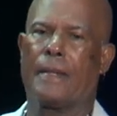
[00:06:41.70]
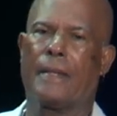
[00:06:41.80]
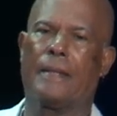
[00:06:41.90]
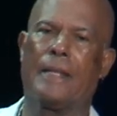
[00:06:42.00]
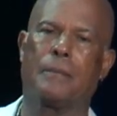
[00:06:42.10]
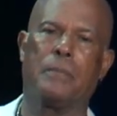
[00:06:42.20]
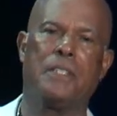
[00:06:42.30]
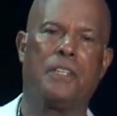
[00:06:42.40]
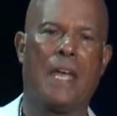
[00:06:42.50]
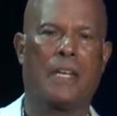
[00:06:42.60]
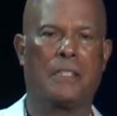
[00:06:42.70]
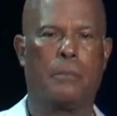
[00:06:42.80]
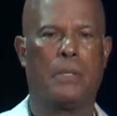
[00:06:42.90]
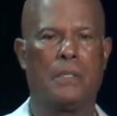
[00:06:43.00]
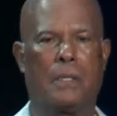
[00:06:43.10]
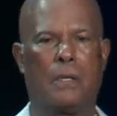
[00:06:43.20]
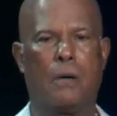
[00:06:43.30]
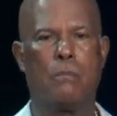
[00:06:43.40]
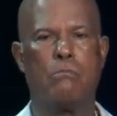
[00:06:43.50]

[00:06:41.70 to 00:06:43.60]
And like Meshach and Abednego,